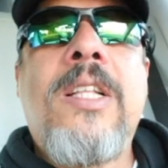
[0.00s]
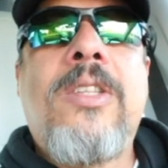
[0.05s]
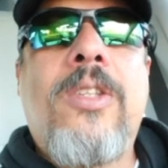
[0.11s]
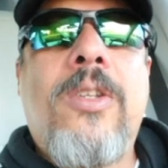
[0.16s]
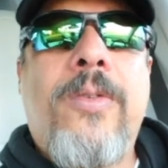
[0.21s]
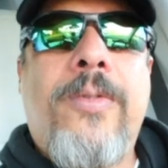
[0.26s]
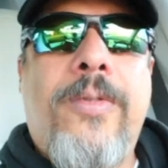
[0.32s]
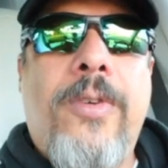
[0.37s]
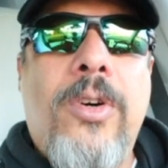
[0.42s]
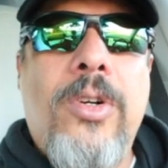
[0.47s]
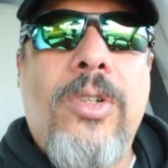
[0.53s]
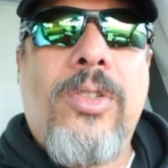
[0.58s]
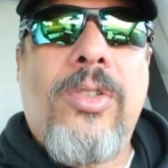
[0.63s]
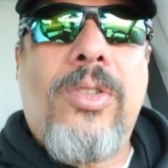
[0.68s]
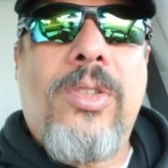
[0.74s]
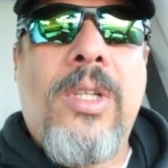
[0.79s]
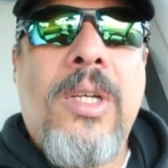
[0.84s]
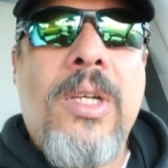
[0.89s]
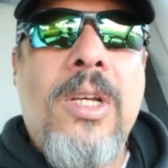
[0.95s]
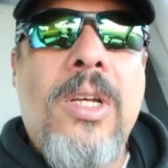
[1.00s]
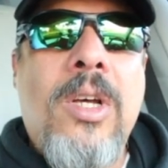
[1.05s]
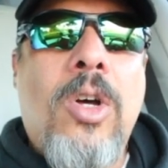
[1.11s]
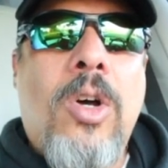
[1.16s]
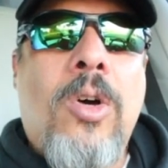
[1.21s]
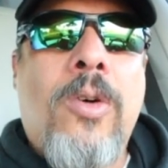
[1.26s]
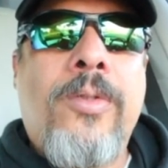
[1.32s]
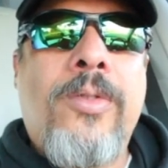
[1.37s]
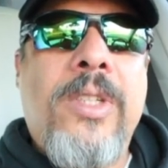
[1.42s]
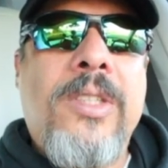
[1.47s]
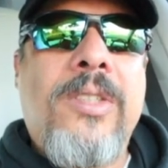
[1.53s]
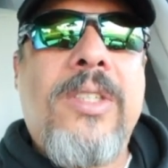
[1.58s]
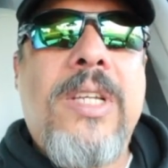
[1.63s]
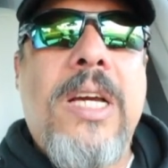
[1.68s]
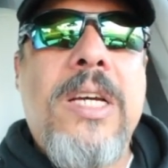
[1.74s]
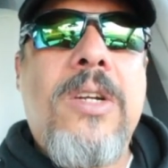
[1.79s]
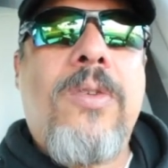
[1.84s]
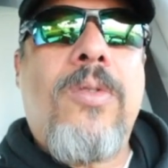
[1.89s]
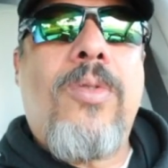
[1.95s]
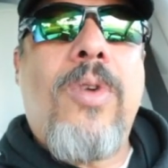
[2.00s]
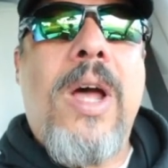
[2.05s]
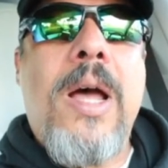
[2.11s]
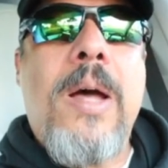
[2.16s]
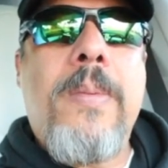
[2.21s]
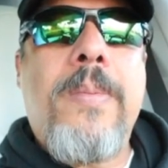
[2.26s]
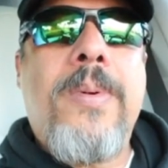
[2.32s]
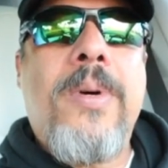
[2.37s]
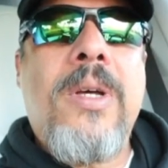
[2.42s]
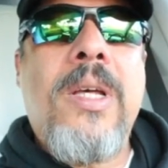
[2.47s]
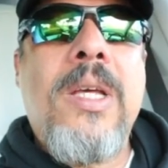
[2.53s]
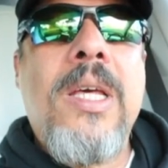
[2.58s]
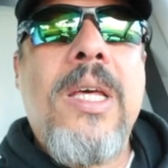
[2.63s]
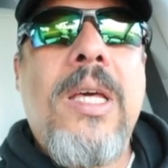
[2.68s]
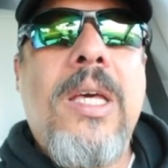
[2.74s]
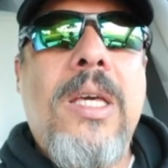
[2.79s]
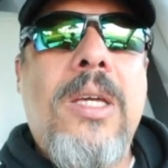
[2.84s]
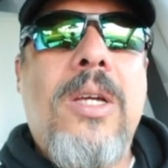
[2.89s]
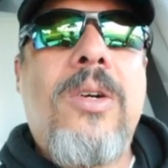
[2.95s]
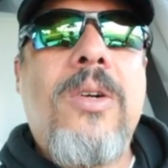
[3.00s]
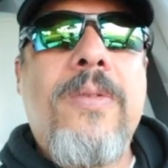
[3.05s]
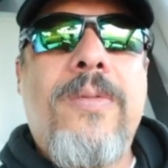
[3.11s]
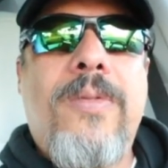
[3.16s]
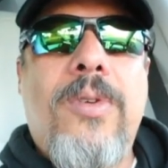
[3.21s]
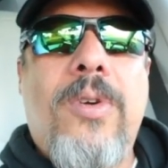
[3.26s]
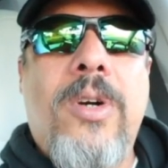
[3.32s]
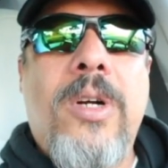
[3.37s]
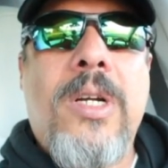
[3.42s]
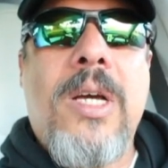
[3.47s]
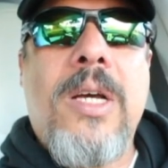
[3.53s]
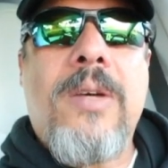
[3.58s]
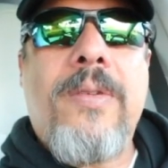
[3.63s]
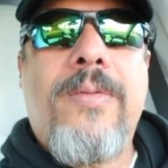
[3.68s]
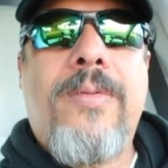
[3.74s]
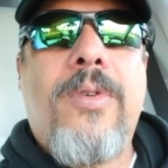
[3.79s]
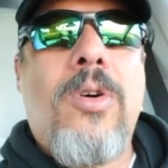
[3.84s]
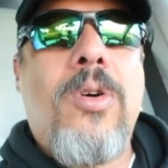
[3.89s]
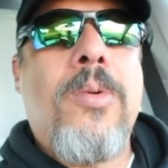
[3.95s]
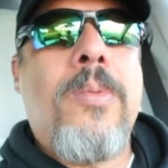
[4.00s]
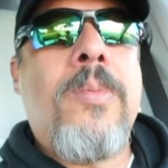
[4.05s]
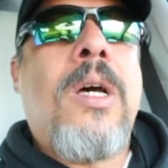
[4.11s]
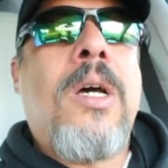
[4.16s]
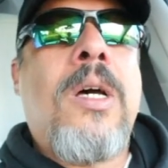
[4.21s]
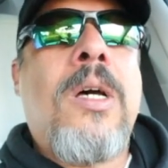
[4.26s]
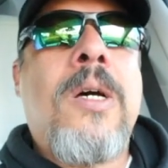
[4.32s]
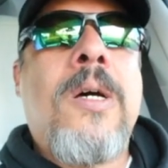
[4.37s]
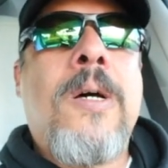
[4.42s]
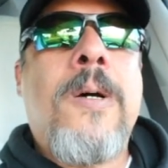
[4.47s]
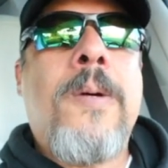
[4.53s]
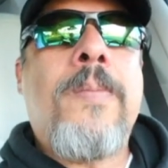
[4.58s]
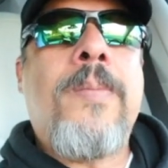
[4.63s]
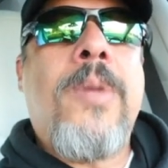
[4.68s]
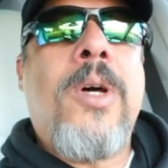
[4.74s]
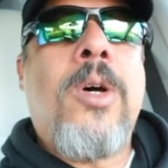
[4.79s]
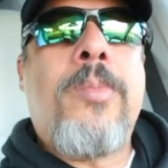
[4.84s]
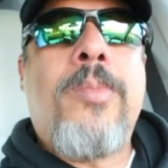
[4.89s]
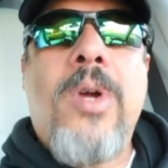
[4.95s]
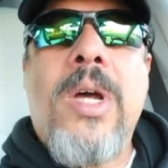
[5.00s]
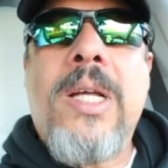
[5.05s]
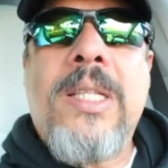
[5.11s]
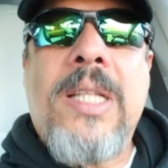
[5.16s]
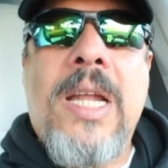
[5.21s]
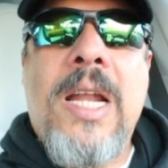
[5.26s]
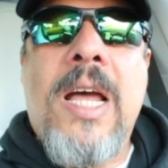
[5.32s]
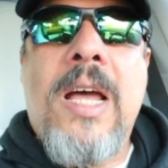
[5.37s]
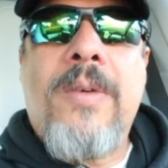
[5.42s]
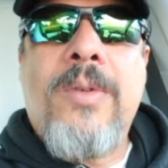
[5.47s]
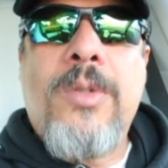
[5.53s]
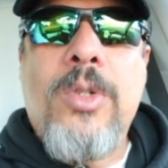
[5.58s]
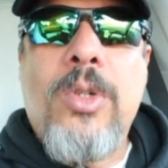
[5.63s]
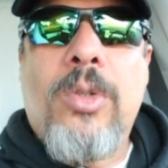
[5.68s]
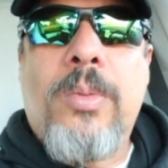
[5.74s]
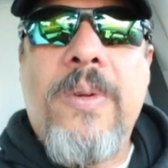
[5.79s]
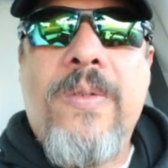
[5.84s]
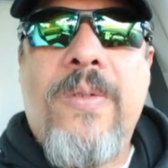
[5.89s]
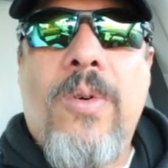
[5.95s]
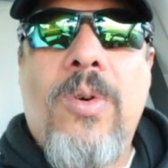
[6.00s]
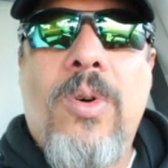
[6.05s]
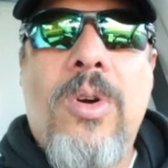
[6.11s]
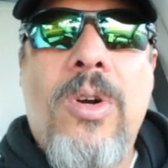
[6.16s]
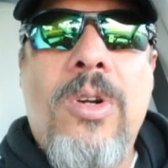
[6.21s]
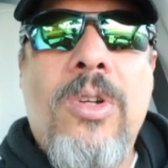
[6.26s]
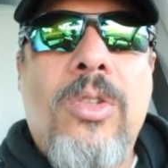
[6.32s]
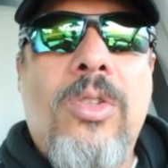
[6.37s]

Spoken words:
the first of this kind of wrap here in Florida from a brand that I haven't used before.